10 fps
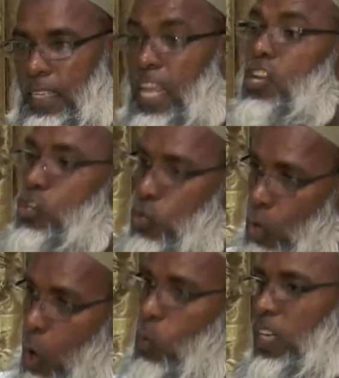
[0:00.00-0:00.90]
They
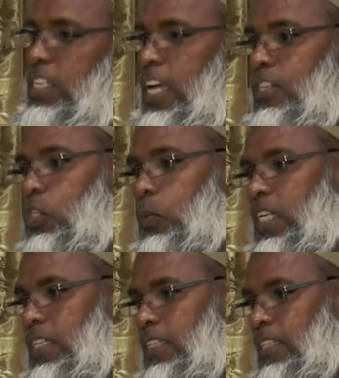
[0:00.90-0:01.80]
know what they are doing
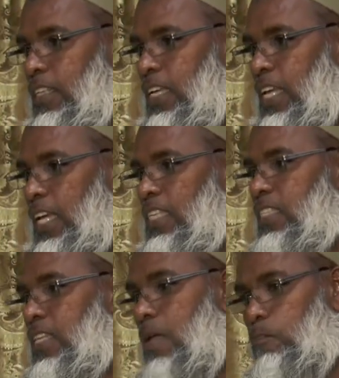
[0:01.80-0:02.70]

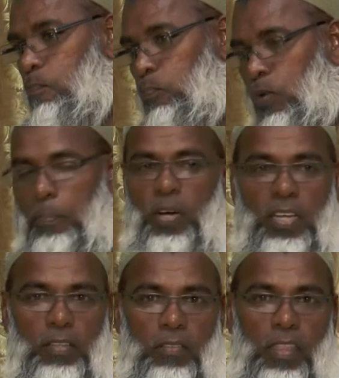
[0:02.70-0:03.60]
is improper,
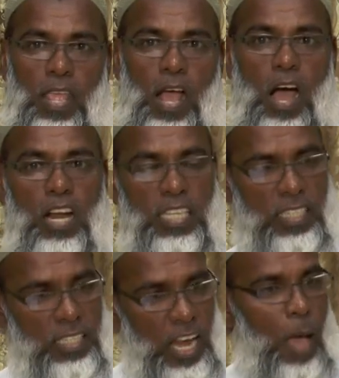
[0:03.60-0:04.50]

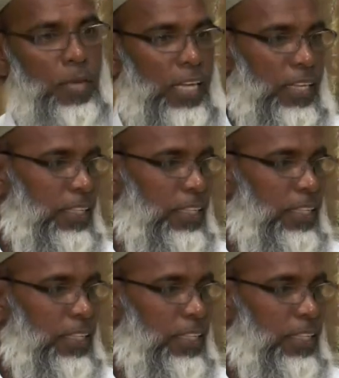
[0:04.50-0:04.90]
un-Islamic.